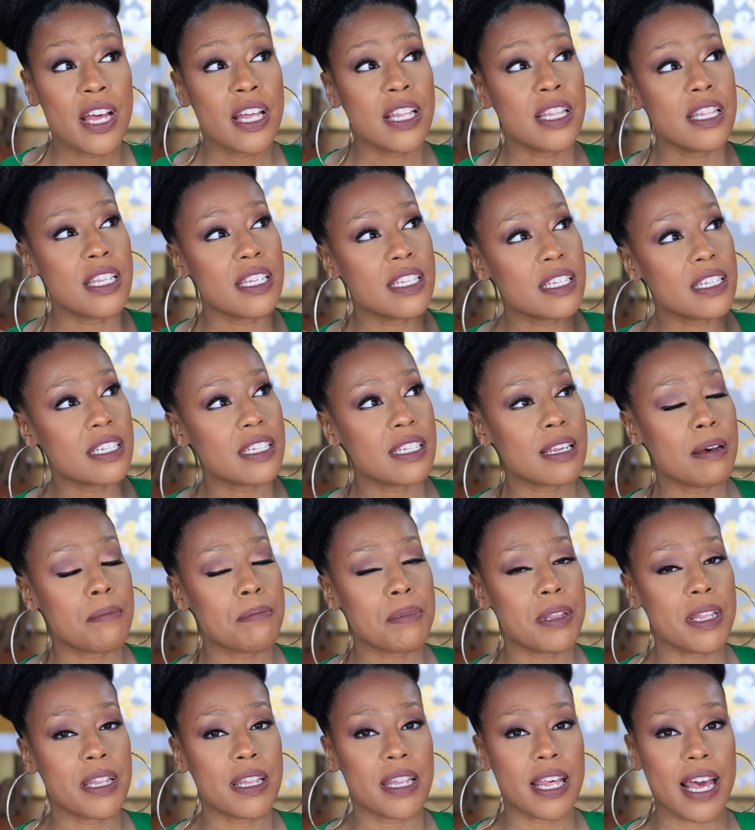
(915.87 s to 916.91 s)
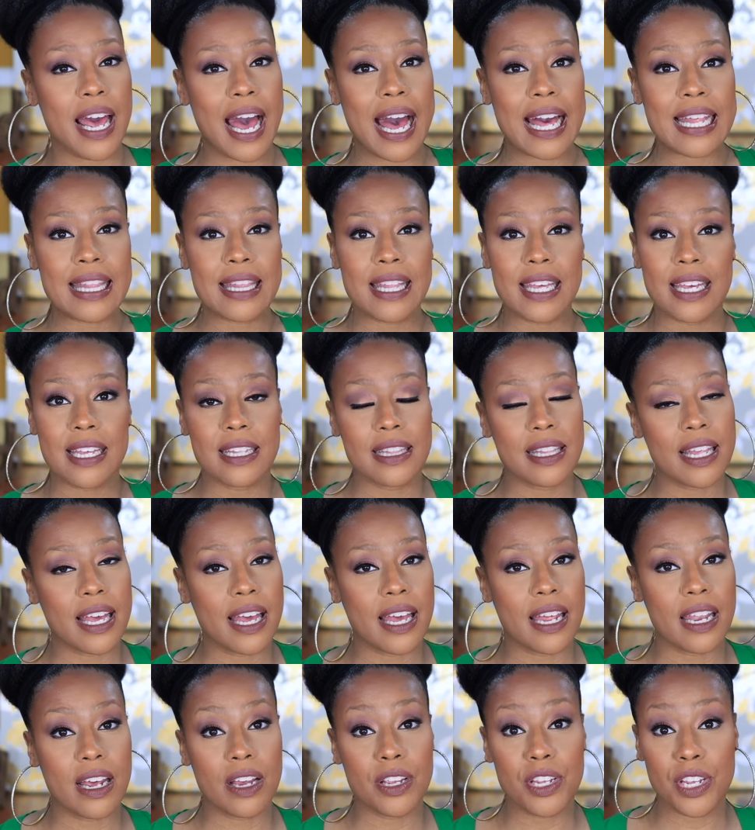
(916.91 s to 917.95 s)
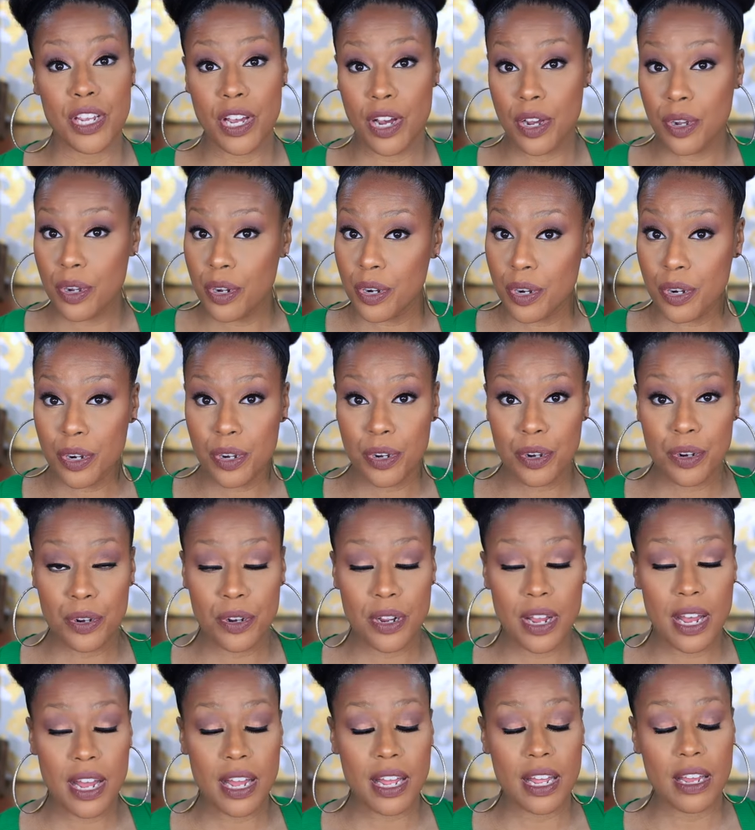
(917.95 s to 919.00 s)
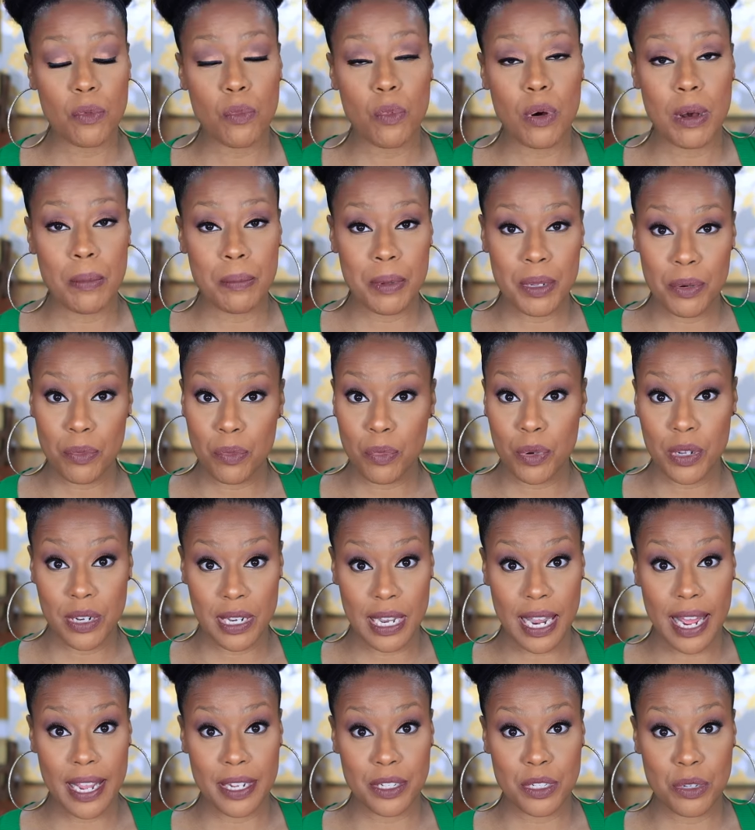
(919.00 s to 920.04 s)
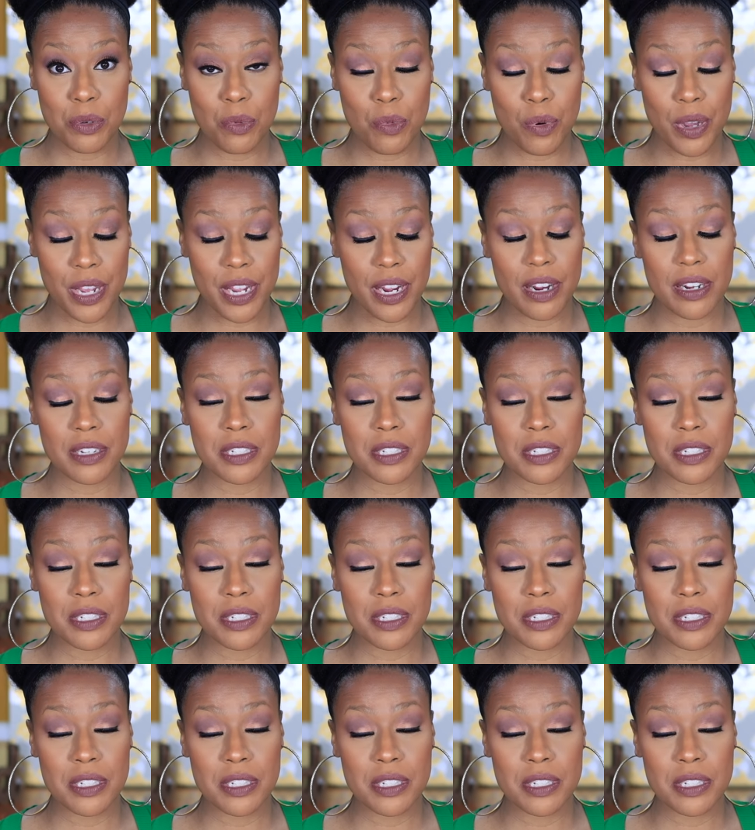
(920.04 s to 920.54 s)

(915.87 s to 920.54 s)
This is something that I think that a younger woman would like to wear.